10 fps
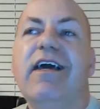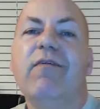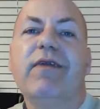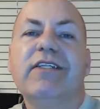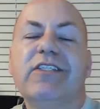
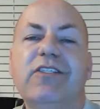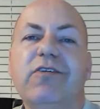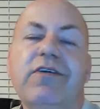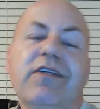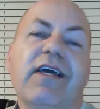And we can
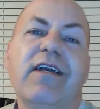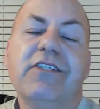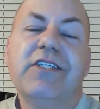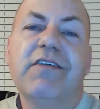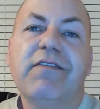store the
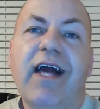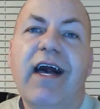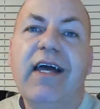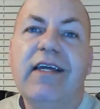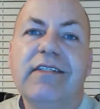energy of
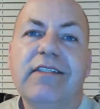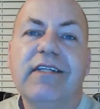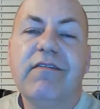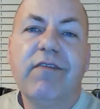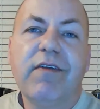lies
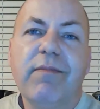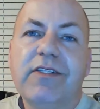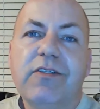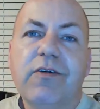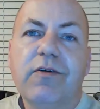that we've
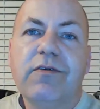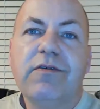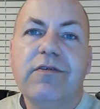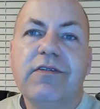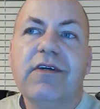been
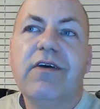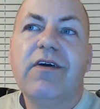told,